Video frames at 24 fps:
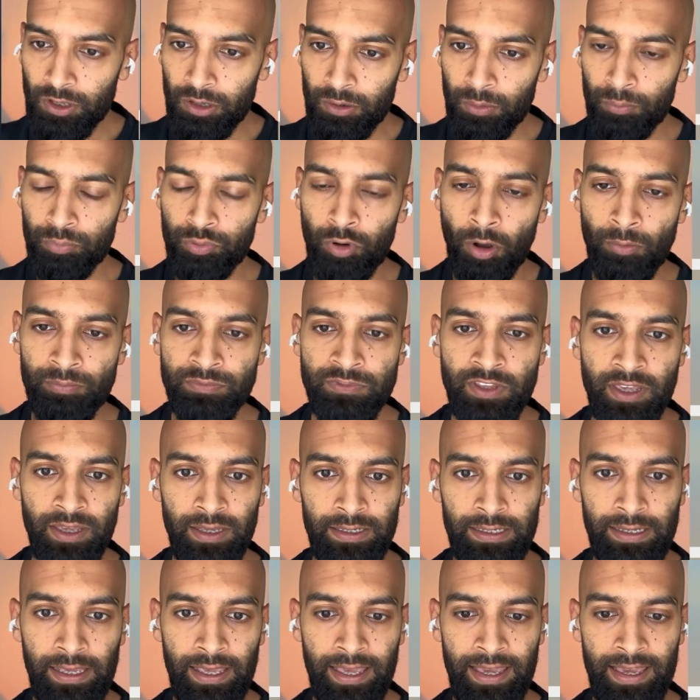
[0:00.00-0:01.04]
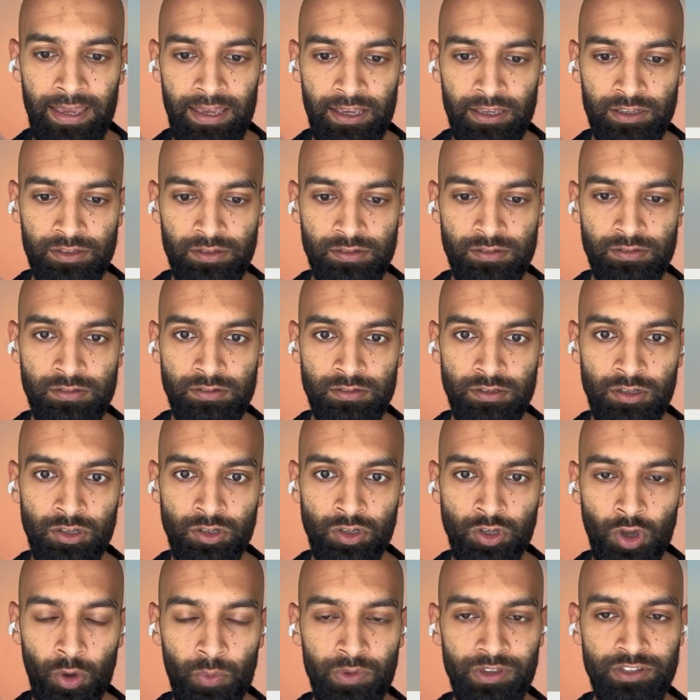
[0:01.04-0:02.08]
prompting is
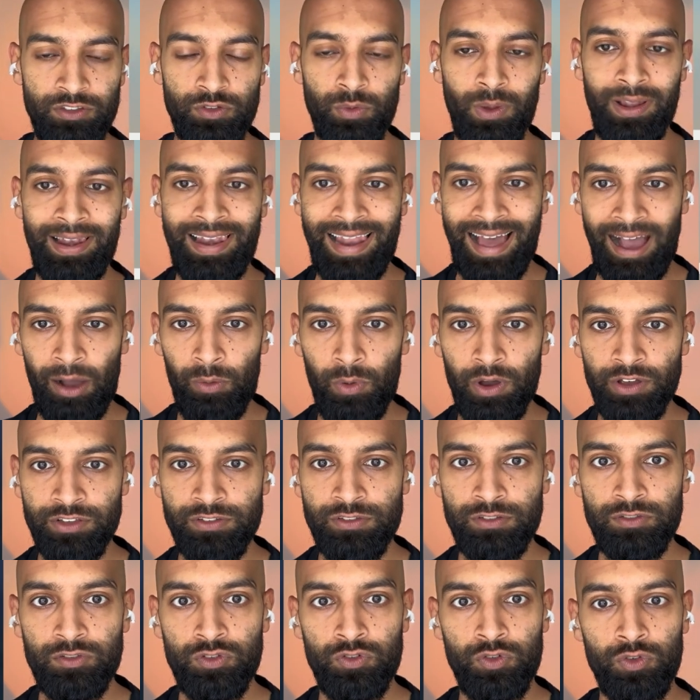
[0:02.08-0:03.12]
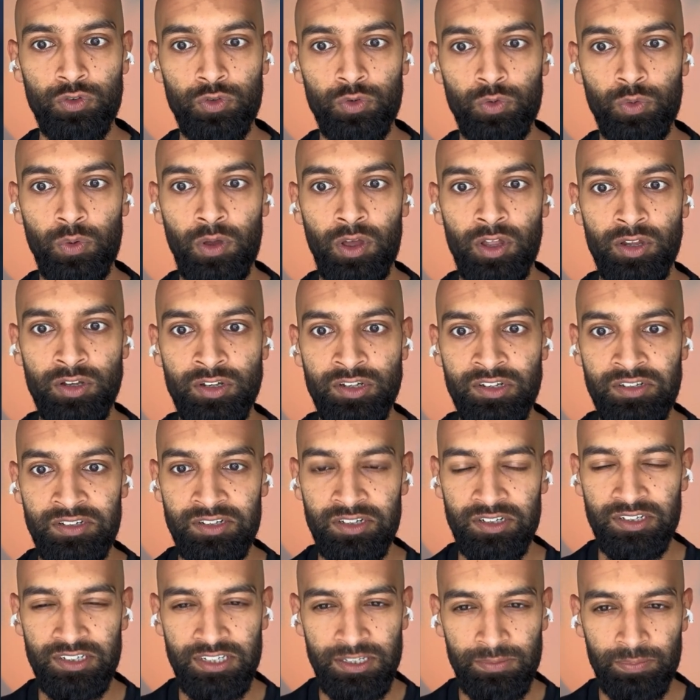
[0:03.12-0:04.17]
going to allow us to
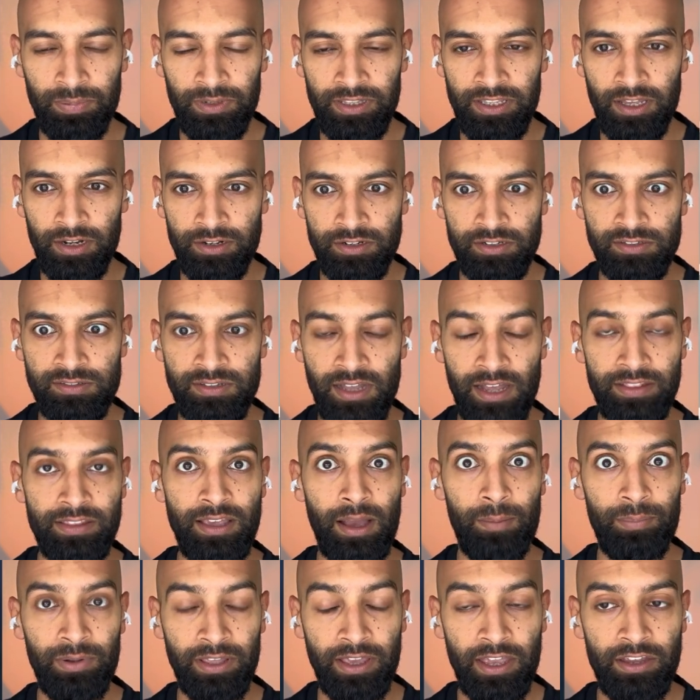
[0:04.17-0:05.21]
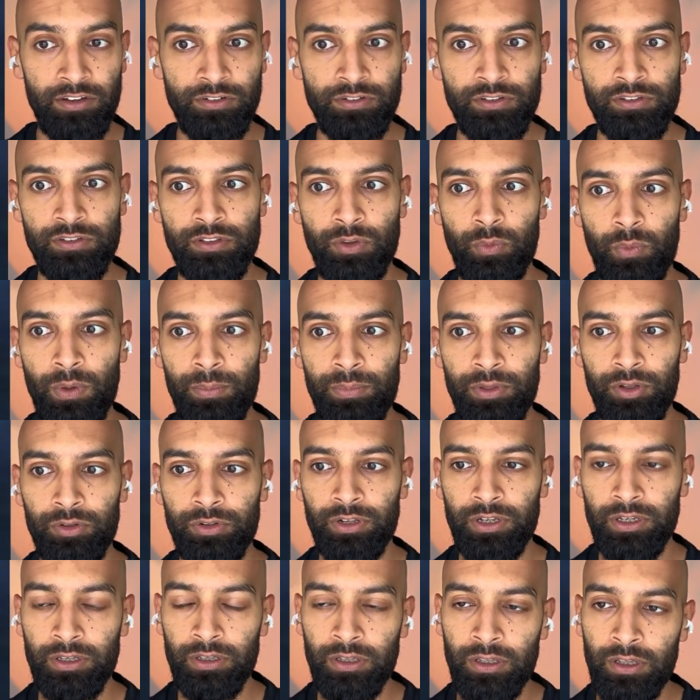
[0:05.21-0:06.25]
deeply understand the applications that we're
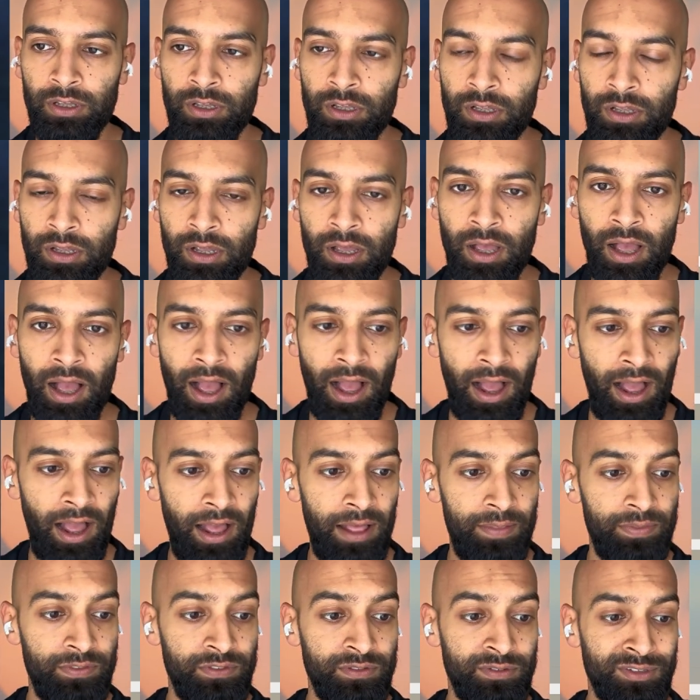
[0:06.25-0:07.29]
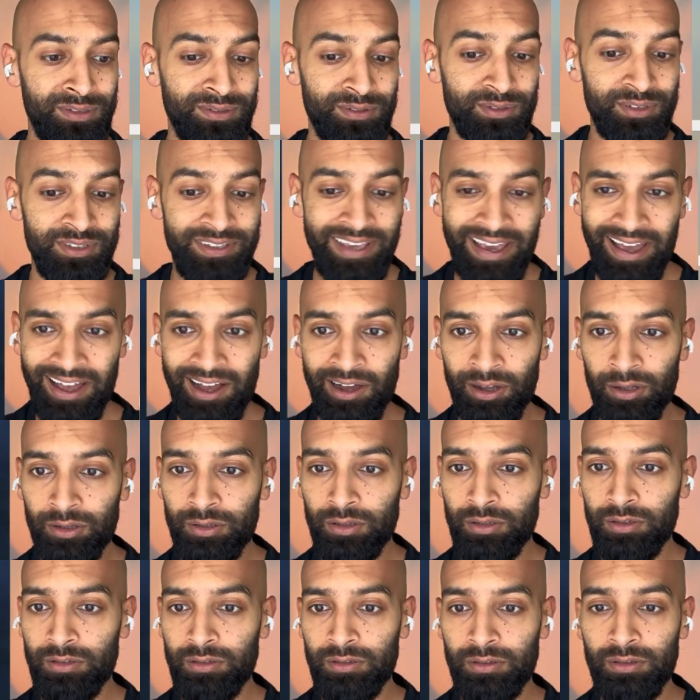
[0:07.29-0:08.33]
building. And yeah,
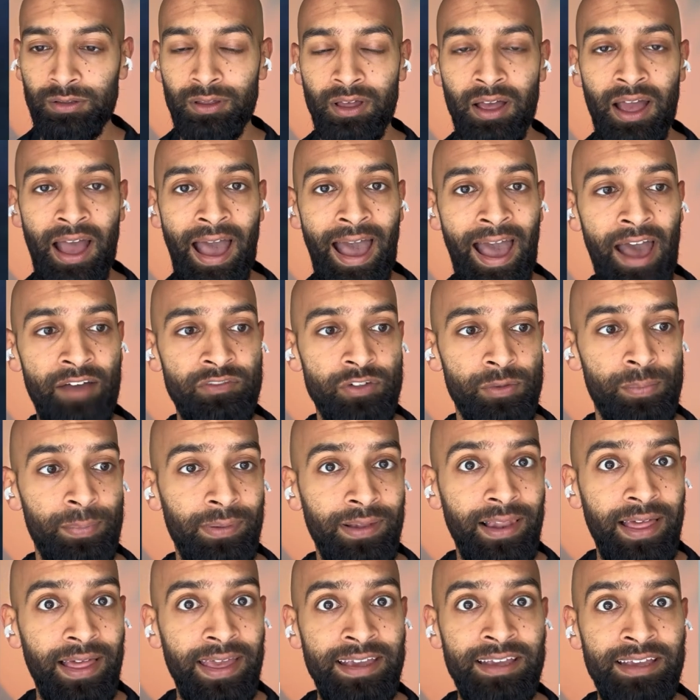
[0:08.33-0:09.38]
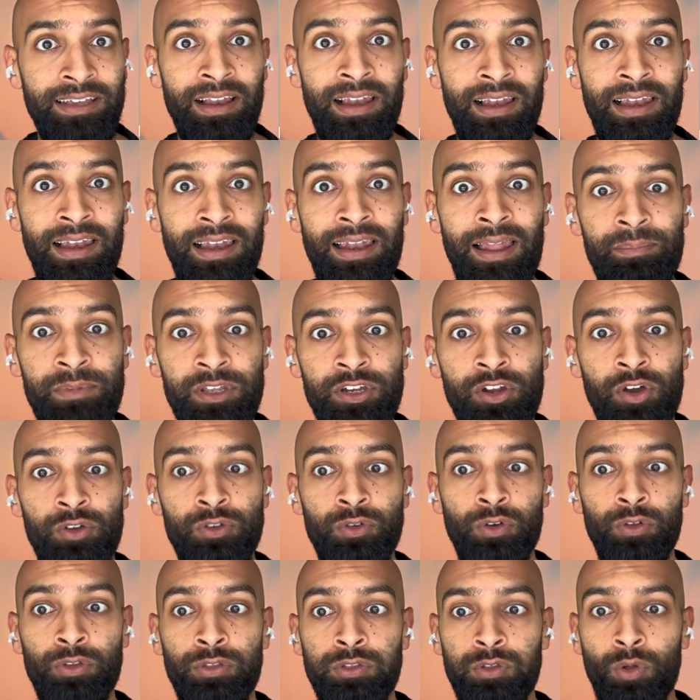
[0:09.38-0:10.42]
have a play. Let me know
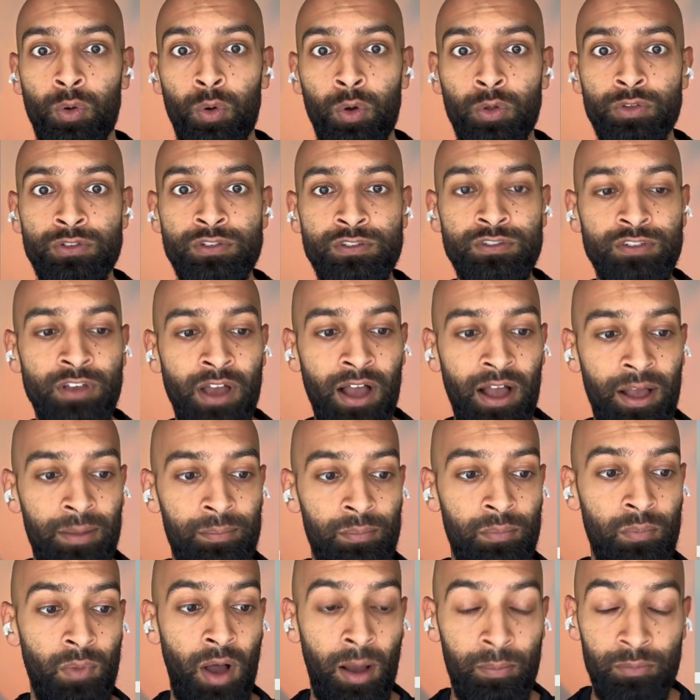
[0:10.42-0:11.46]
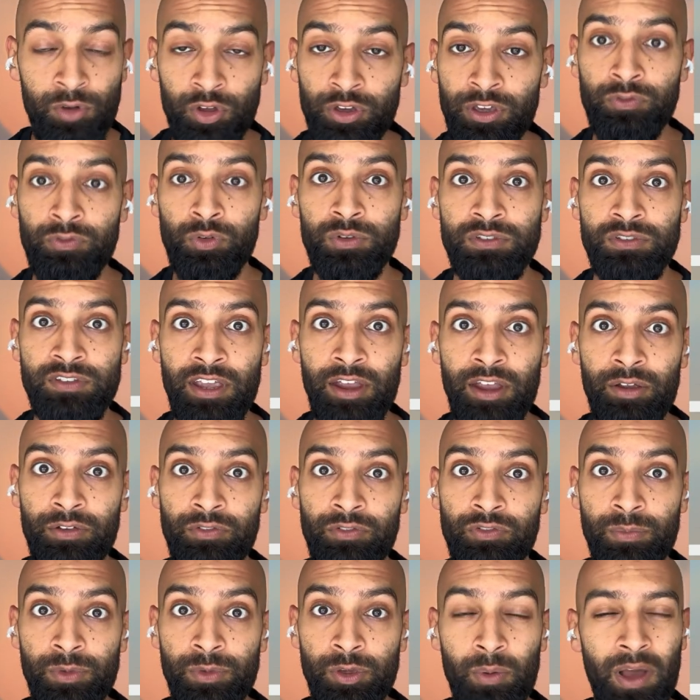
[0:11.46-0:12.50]
your thoughts. I'm looking forward to hearing
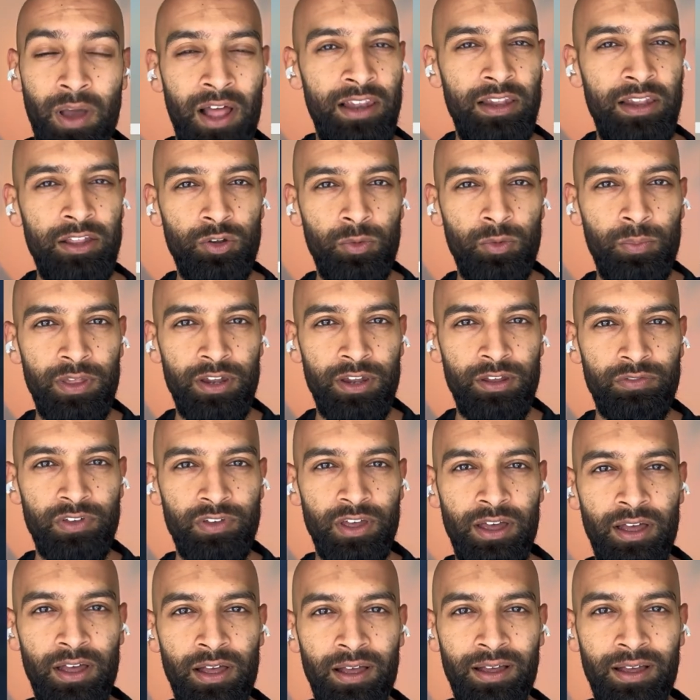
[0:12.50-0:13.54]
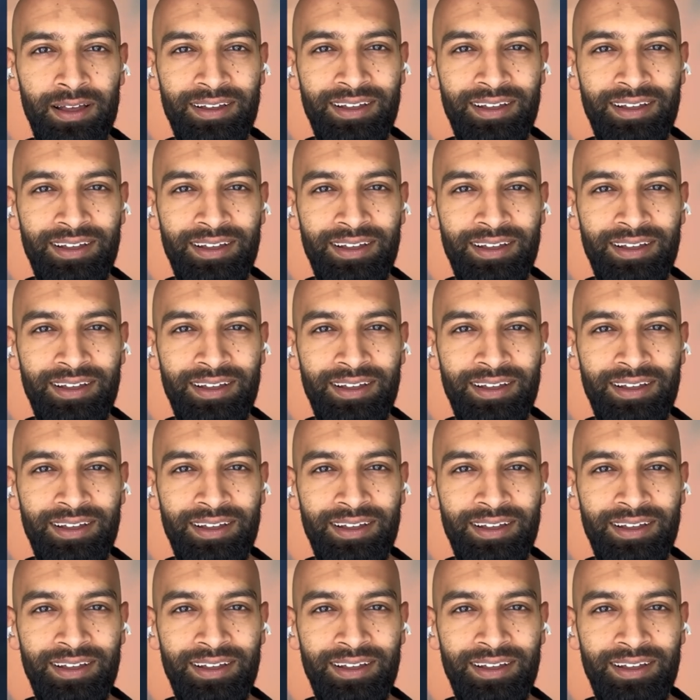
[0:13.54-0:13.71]
from you. A little bit of a